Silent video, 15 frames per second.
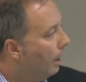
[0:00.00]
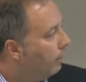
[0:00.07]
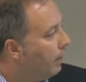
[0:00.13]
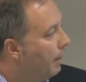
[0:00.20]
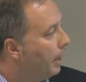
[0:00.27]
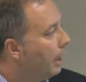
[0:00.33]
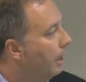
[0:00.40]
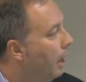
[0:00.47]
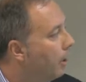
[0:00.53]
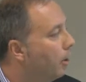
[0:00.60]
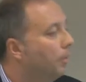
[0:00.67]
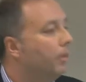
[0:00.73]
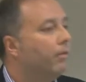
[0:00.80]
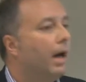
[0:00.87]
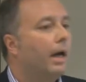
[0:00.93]

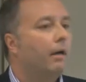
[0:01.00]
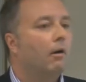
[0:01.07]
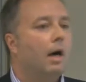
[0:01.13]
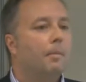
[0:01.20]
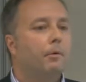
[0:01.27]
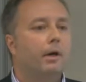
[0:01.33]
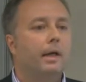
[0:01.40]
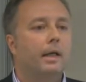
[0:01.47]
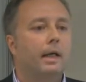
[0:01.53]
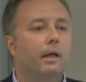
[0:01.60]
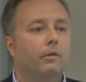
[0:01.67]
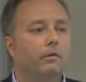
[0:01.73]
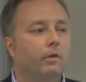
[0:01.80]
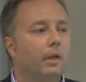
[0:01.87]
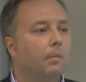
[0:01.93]
Semiconductor provider operating out
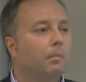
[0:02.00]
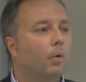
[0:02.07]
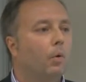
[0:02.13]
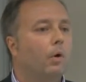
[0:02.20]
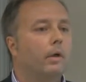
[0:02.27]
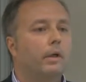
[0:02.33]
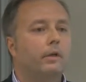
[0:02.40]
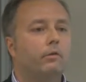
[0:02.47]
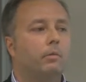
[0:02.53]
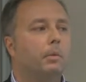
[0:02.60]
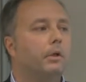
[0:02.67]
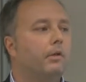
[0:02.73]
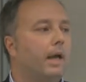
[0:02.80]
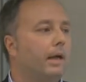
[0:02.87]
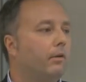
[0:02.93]
of Singapore needs to
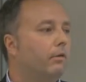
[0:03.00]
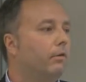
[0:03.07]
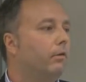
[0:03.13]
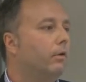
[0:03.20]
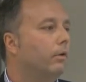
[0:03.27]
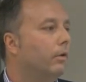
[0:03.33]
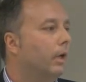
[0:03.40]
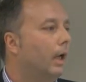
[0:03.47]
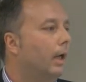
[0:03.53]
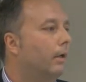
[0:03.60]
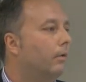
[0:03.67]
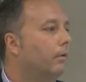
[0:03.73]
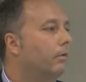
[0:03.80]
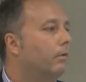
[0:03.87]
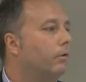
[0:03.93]
protect cir uh,
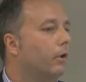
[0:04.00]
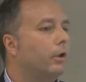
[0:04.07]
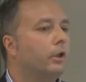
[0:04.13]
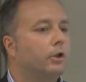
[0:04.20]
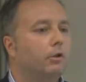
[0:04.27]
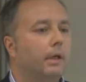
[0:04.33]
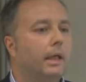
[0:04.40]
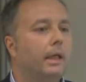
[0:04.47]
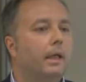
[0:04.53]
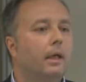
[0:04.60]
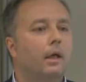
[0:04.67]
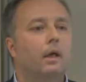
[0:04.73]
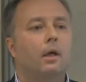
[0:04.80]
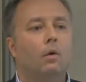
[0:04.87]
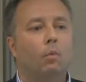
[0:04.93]
circuitry.
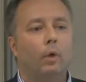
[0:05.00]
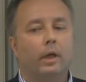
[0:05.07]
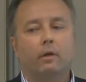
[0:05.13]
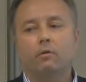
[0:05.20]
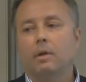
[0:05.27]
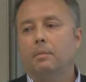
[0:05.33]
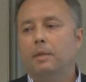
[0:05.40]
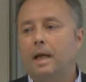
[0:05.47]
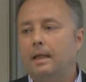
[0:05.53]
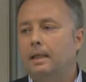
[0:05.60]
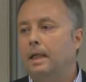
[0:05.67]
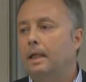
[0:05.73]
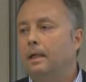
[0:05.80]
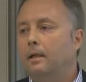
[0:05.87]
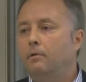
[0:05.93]
We encrypt that
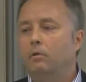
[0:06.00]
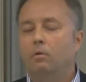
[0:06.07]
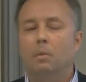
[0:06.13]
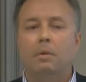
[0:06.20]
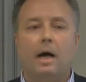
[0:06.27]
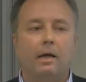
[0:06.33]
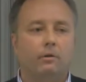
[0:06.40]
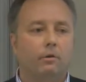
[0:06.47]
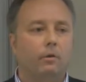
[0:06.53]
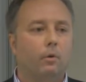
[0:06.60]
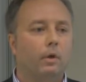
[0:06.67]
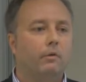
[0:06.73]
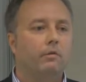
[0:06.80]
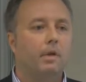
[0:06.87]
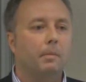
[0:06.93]
data. It's a
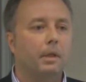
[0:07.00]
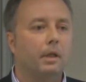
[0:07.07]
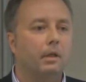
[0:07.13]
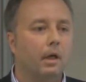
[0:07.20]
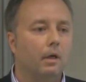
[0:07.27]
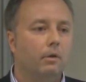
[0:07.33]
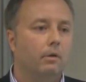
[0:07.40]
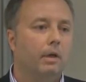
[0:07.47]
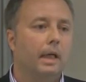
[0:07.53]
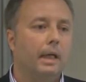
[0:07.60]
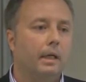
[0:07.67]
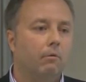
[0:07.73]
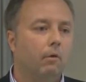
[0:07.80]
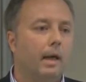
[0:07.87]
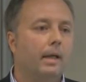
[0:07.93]
repository of semiconductor
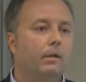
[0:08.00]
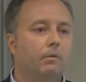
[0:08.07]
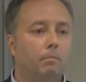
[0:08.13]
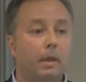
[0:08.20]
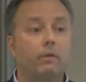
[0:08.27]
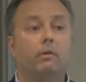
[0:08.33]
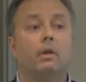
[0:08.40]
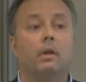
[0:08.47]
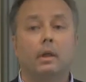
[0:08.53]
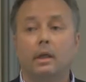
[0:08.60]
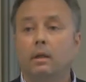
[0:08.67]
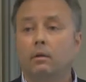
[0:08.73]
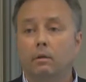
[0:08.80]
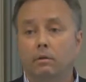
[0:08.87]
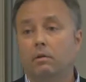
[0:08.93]
data, right?
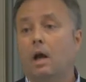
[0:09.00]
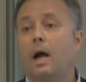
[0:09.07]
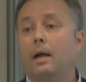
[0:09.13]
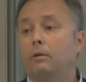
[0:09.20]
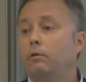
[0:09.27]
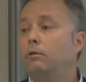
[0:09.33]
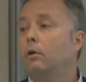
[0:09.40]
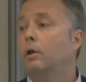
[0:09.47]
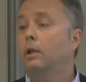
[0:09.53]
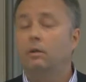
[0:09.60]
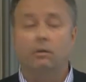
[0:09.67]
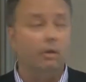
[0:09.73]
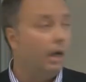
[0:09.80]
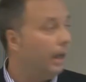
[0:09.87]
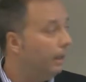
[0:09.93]
Basically design, circuit
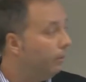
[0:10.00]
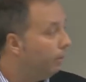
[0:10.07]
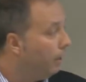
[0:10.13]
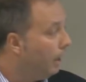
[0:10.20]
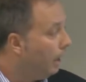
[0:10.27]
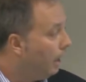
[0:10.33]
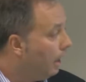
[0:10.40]
designs.